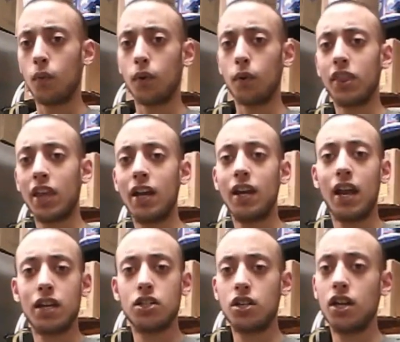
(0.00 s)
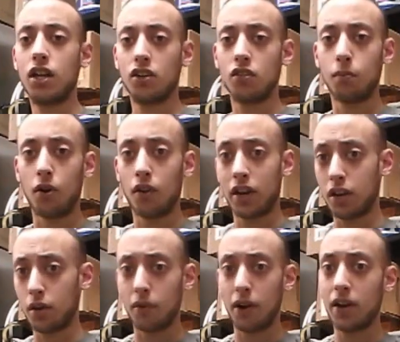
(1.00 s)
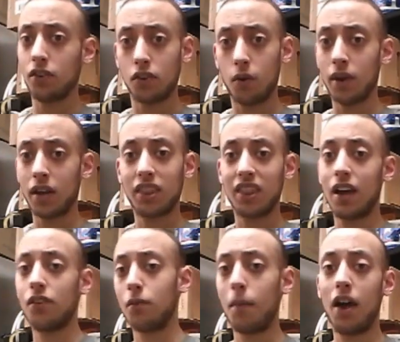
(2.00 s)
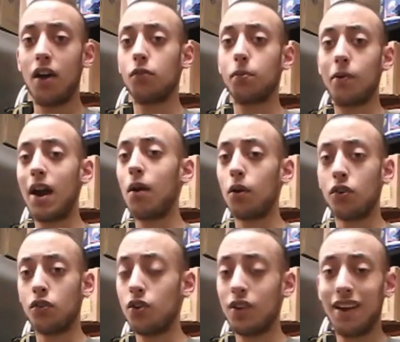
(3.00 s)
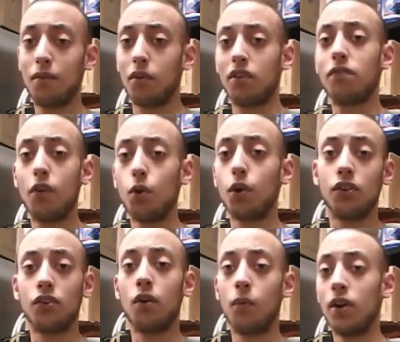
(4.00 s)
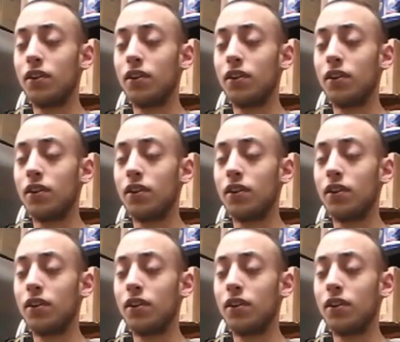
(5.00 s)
Where with ADHD, it's more like your brain is going 1,000 miles per hour, so you can't really focus on